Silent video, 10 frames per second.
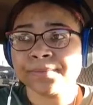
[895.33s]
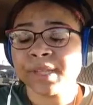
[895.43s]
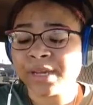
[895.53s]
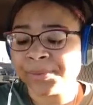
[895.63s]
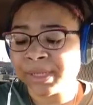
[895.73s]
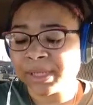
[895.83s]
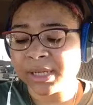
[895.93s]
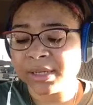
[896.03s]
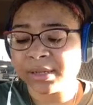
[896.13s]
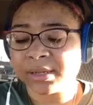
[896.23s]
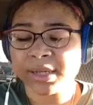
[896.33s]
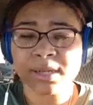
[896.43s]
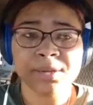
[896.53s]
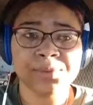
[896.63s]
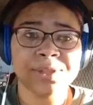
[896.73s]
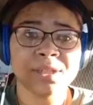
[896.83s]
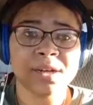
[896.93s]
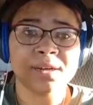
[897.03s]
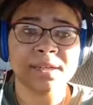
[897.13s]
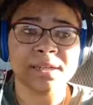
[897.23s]
Then we see Dean,
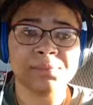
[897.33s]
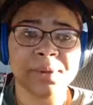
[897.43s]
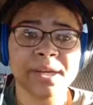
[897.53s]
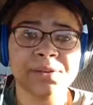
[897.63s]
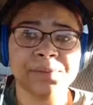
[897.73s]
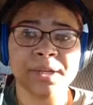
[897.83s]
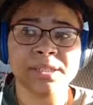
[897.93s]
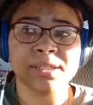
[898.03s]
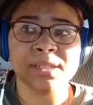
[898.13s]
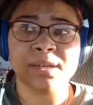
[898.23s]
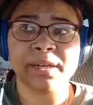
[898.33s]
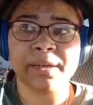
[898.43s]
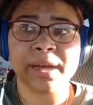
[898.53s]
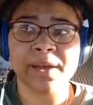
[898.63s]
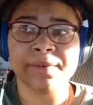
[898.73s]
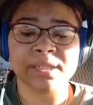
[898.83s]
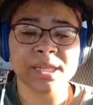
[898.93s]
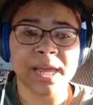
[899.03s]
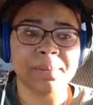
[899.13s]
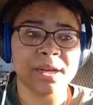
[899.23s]
and band director sitting there having a
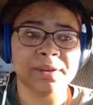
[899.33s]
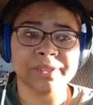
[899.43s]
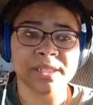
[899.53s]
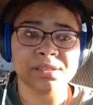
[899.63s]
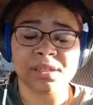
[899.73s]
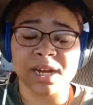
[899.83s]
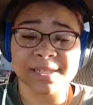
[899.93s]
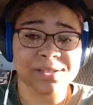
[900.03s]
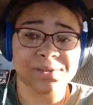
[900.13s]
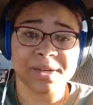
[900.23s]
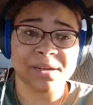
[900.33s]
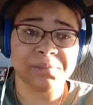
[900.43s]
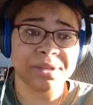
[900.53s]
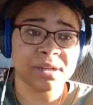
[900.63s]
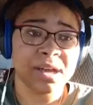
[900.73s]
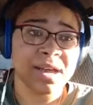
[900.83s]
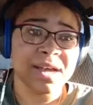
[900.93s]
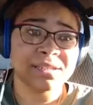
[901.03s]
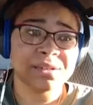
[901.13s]
slimy conversation, and I zoned out, but I